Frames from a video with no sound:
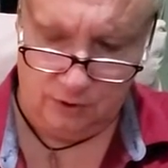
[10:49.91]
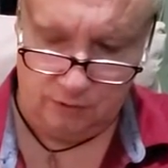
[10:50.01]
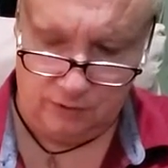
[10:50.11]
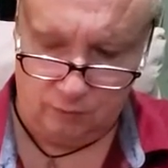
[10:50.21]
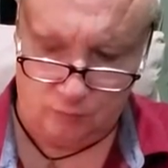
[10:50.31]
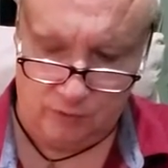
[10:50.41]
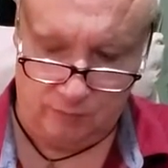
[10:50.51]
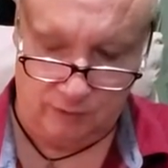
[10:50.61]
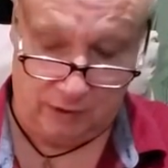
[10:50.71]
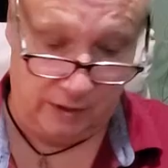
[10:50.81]
They were
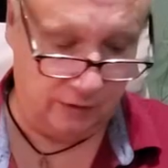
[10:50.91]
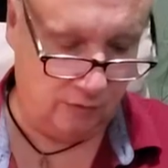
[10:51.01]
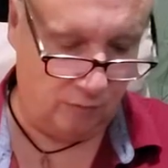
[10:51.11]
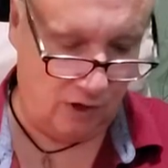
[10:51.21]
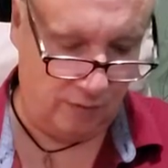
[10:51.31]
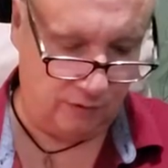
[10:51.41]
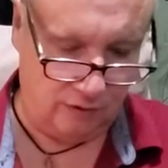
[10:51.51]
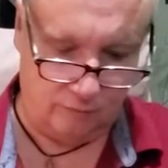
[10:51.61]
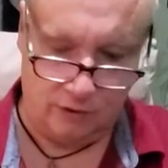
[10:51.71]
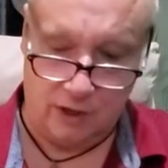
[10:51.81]
maybe like the mom you
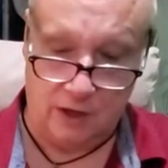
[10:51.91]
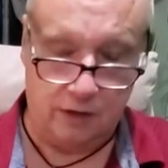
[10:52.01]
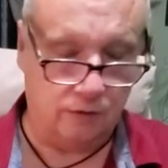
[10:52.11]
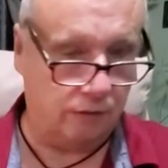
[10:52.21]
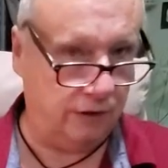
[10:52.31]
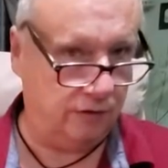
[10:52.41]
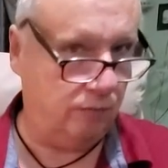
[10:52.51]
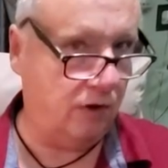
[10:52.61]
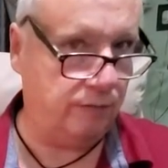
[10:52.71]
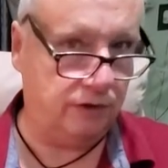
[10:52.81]
never had, or like the
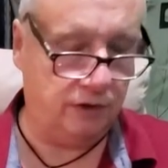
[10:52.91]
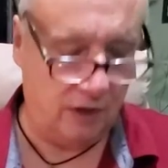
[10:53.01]
mom you did